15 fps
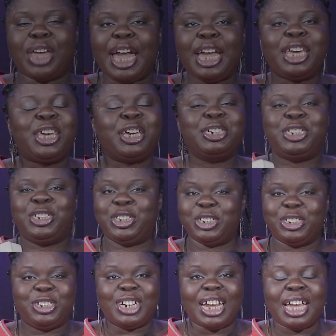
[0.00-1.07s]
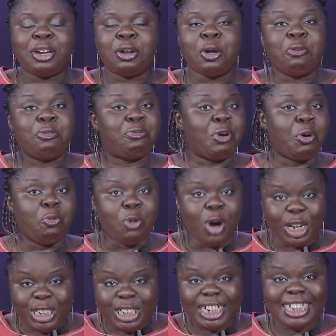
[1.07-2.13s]
Thank you, children, for
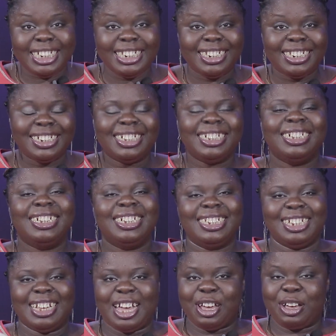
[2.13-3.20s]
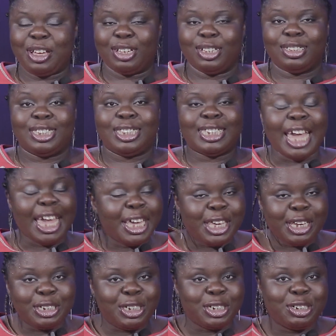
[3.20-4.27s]
watching.
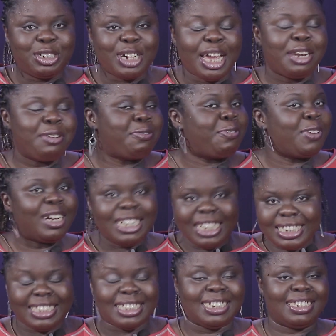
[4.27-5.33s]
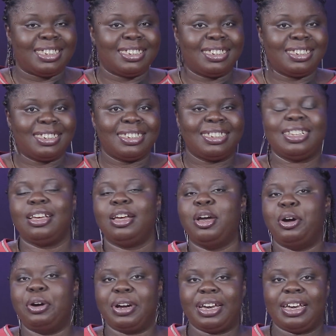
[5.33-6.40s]
Thank you, children, for listening.
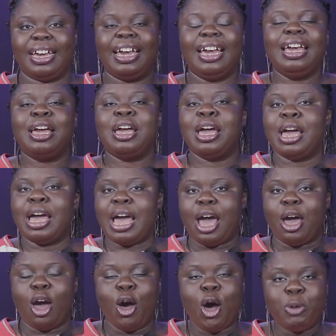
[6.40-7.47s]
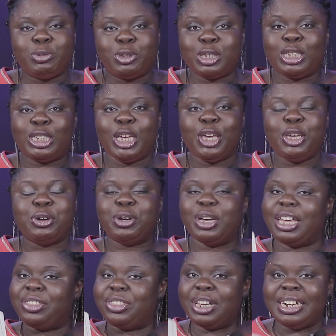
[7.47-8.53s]
Okay? Hope to see you
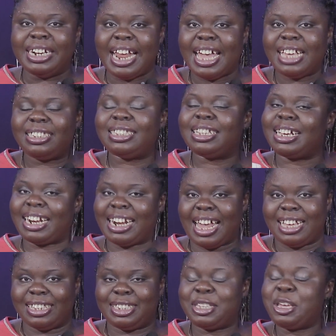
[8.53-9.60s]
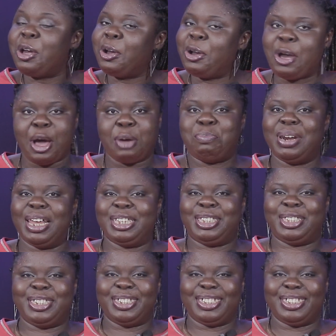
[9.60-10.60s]
in the next class. God bless